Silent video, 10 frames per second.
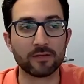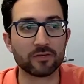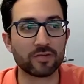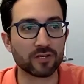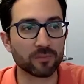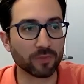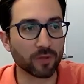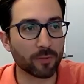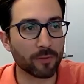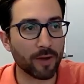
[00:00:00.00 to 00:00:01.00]
So tell us a
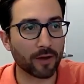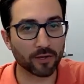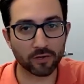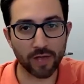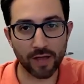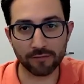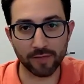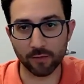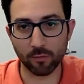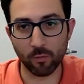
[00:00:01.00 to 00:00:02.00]
little bit about your life.
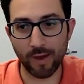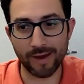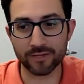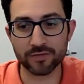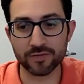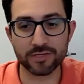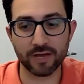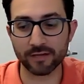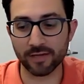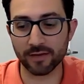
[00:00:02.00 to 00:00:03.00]
Like, why did you
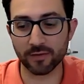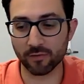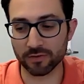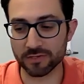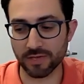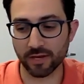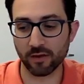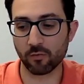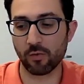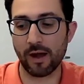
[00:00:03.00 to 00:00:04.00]
decide to get into real
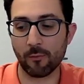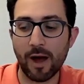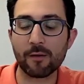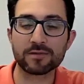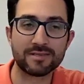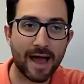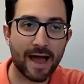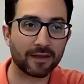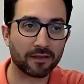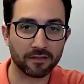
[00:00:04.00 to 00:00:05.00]
estate? Why, why was
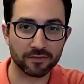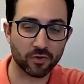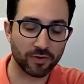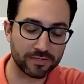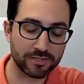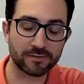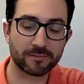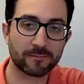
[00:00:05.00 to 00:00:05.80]
that the choice?